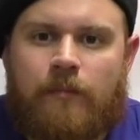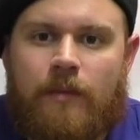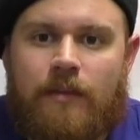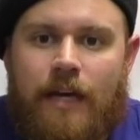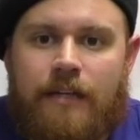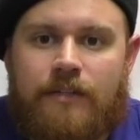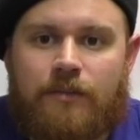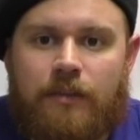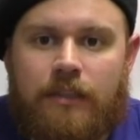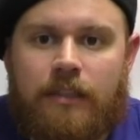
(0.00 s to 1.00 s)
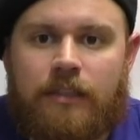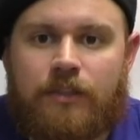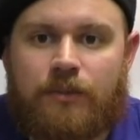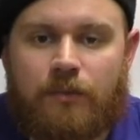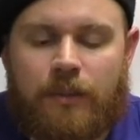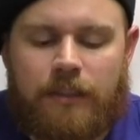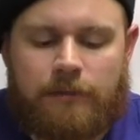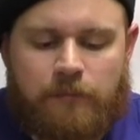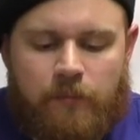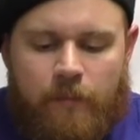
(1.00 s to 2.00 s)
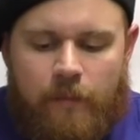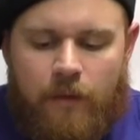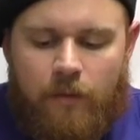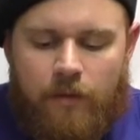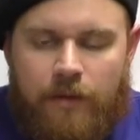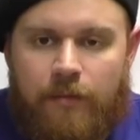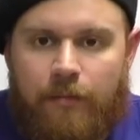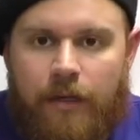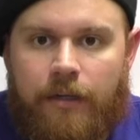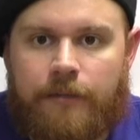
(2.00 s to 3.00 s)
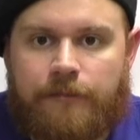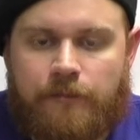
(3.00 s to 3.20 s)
That is really sweet with the pear.